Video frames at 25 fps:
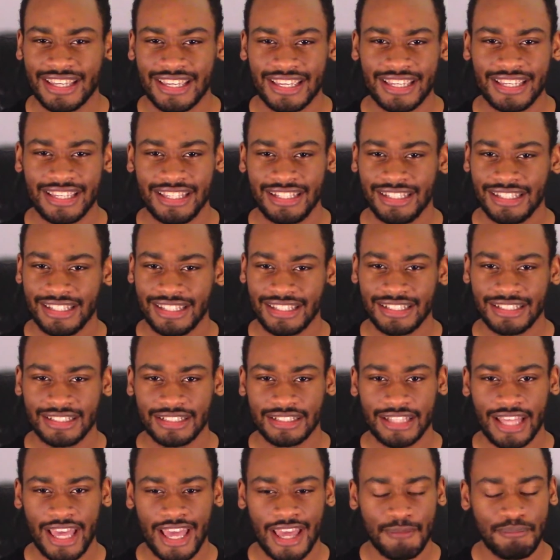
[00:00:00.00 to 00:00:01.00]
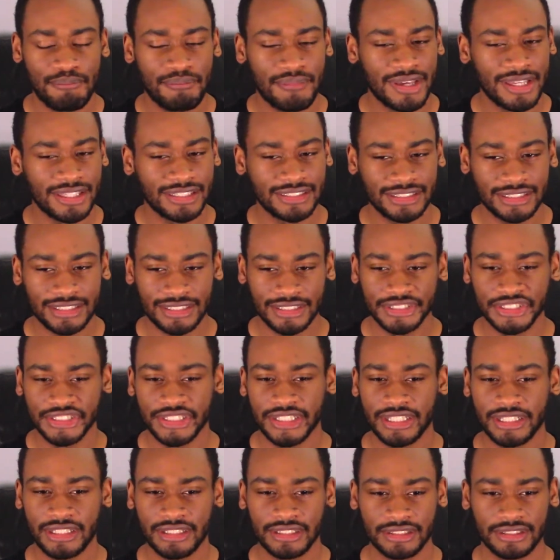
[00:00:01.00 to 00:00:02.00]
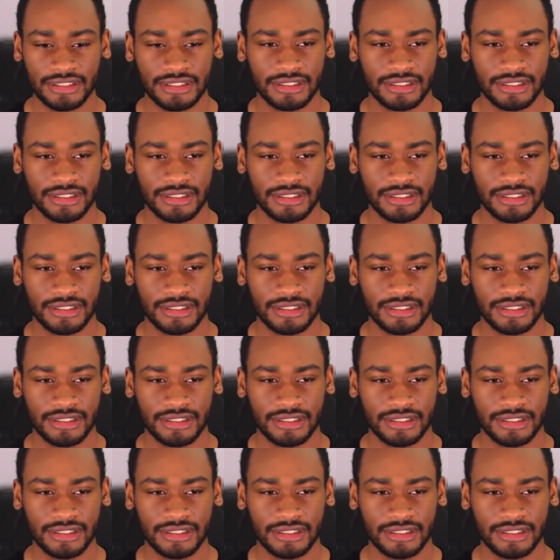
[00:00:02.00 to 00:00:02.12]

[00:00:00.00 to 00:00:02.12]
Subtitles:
that message and